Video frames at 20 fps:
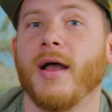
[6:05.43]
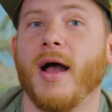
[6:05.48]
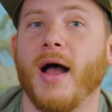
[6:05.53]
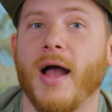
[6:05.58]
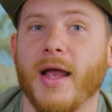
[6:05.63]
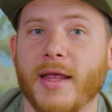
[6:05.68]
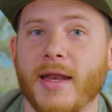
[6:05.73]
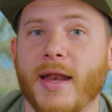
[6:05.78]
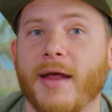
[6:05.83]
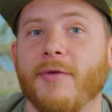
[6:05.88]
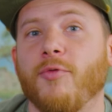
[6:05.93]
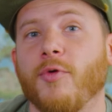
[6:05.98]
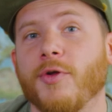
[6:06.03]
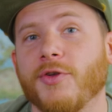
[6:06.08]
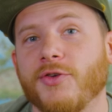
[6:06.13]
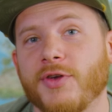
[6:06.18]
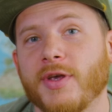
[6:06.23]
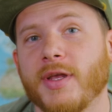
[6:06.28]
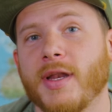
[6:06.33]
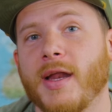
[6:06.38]
I can have
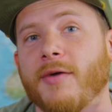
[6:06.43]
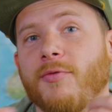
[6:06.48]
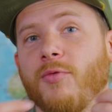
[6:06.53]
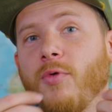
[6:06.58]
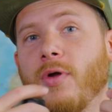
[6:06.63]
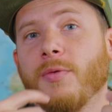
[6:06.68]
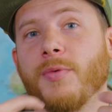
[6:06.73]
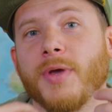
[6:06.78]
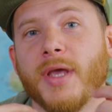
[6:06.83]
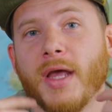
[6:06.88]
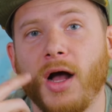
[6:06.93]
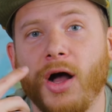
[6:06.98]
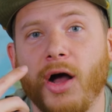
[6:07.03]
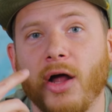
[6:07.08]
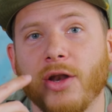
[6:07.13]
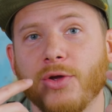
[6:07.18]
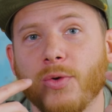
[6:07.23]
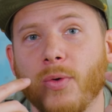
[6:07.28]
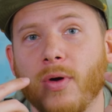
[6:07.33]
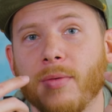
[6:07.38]
one, she can have one, and we get
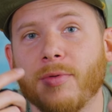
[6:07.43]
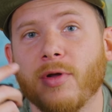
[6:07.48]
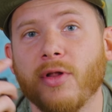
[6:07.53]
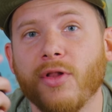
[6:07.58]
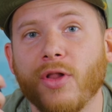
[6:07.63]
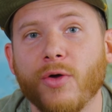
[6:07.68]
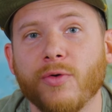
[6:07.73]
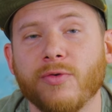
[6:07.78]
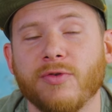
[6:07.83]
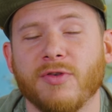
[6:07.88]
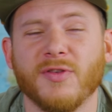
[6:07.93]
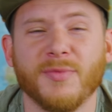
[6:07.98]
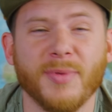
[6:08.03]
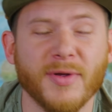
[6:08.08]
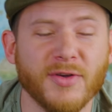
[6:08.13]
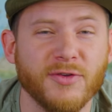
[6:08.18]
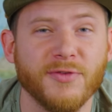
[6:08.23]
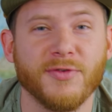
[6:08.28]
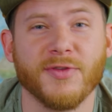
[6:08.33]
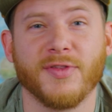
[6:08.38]
audio up close,
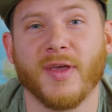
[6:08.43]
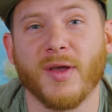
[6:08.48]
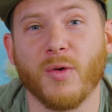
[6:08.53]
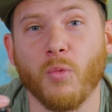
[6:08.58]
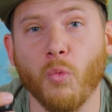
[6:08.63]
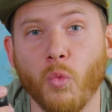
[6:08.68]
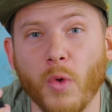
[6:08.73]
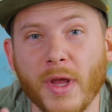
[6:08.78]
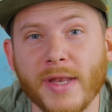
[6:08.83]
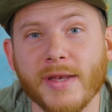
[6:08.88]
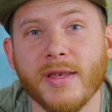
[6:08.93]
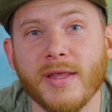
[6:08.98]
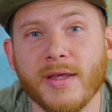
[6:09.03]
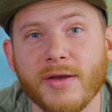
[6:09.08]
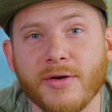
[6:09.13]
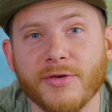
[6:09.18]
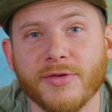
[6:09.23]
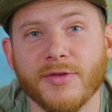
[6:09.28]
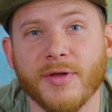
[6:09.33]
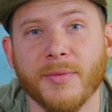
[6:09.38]
especially if it's like
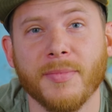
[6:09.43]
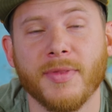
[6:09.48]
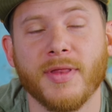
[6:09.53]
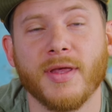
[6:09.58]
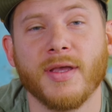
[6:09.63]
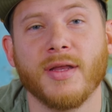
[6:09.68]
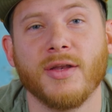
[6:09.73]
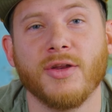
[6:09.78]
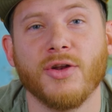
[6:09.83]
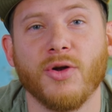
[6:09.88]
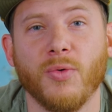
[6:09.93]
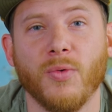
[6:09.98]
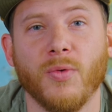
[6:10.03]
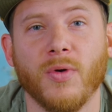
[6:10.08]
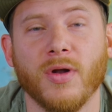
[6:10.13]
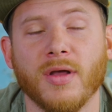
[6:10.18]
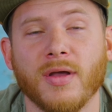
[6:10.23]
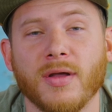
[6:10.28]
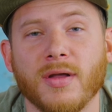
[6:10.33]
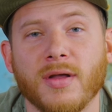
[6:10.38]
windy or something and you don't want to